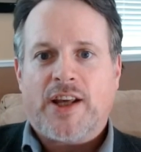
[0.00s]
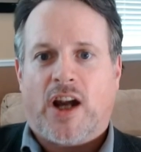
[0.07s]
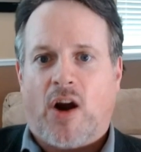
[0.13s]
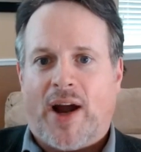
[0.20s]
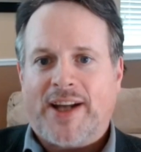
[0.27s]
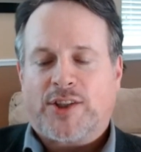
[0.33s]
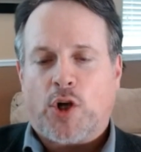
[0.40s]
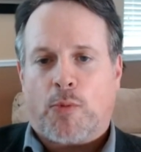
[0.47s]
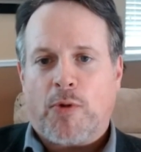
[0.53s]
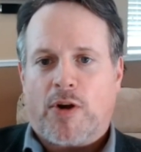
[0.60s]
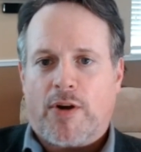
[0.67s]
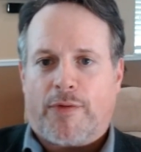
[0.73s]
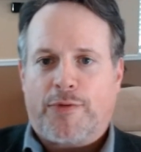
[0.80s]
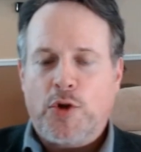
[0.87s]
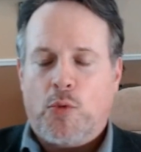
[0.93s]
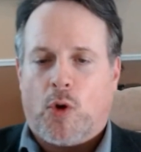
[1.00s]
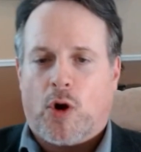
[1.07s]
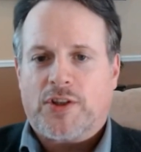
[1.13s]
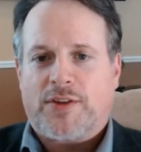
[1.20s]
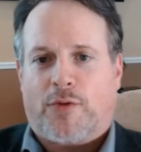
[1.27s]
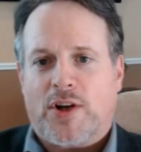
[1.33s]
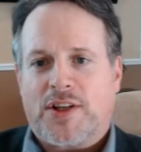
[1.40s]
you know, I interpreted a few
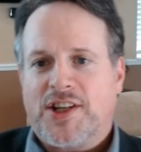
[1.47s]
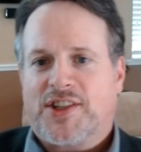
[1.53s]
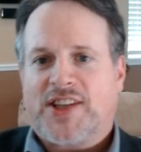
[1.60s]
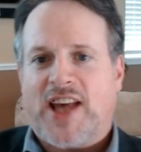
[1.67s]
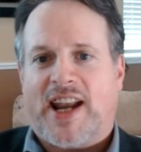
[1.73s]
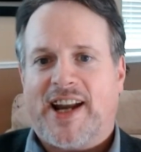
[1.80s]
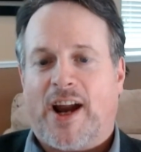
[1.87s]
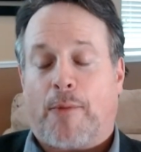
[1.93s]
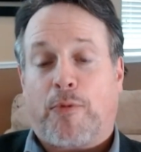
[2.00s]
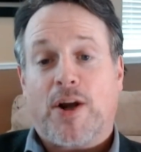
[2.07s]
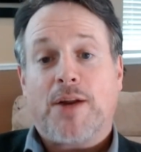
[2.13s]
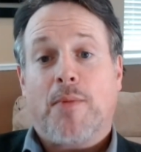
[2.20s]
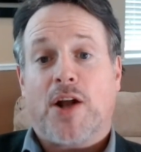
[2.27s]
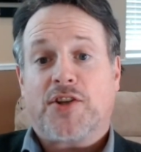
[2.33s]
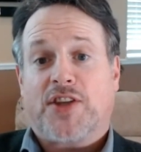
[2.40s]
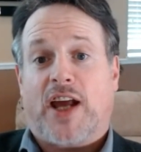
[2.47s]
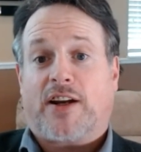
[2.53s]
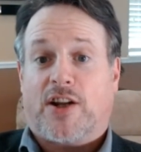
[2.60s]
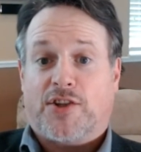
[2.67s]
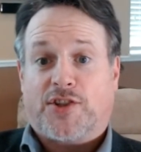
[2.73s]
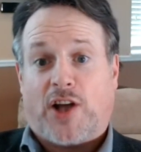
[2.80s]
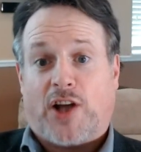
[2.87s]
words of what she said today on pretty much that
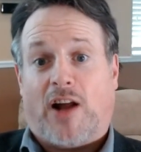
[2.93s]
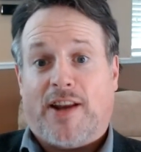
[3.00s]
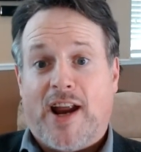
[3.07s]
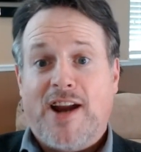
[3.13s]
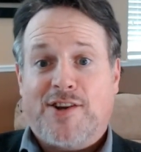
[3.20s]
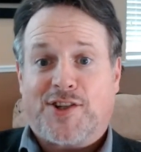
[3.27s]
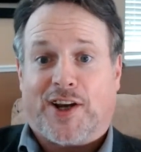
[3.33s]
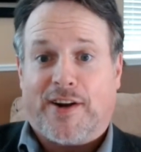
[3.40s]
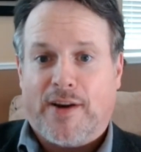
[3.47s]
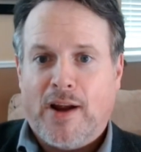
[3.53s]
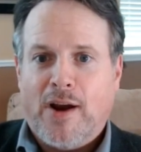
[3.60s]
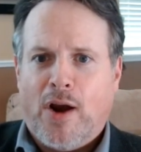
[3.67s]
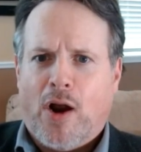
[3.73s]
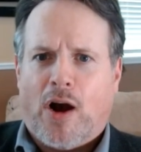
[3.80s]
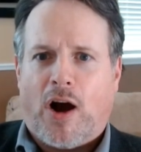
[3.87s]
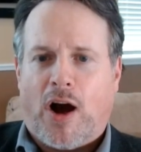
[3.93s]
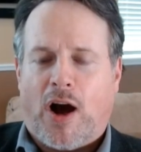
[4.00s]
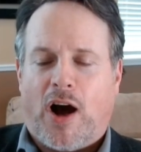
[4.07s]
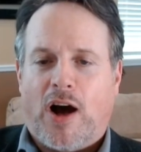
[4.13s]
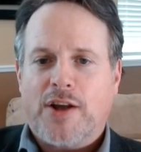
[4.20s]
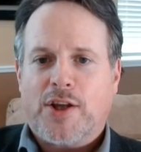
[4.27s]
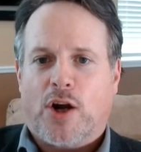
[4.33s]
consolidation,
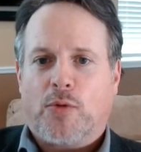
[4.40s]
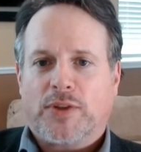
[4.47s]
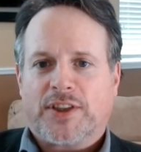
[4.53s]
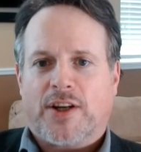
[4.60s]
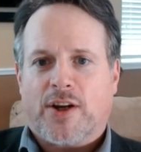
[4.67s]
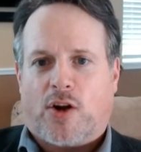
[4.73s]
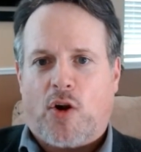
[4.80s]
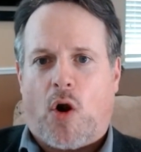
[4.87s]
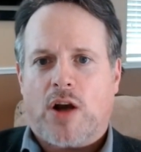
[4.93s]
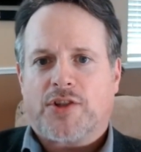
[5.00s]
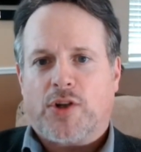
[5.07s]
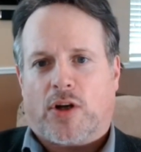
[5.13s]
uh, you know, was in the card.